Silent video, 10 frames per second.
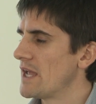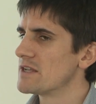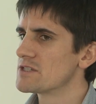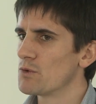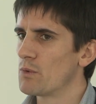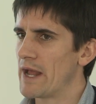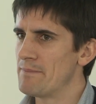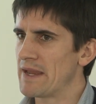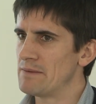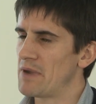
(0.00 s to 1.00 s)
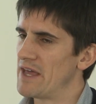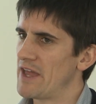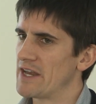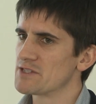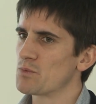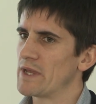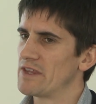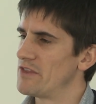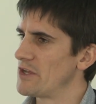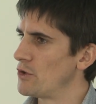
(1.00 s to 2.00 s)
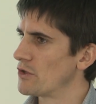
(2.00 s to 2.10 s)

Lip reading: And so what I mean by that is whether the